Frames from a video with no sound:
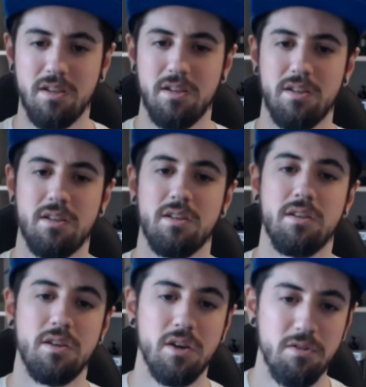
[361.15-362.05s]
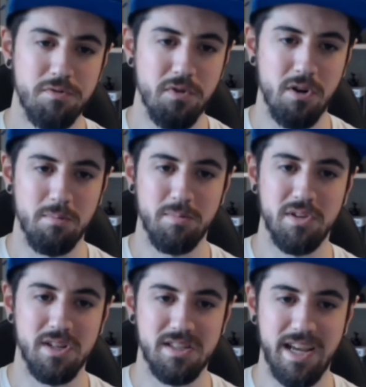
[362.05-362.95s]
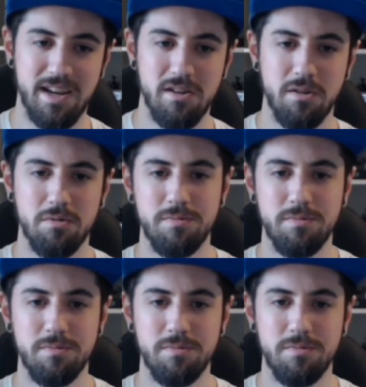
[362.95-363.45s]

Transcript: the Nintendo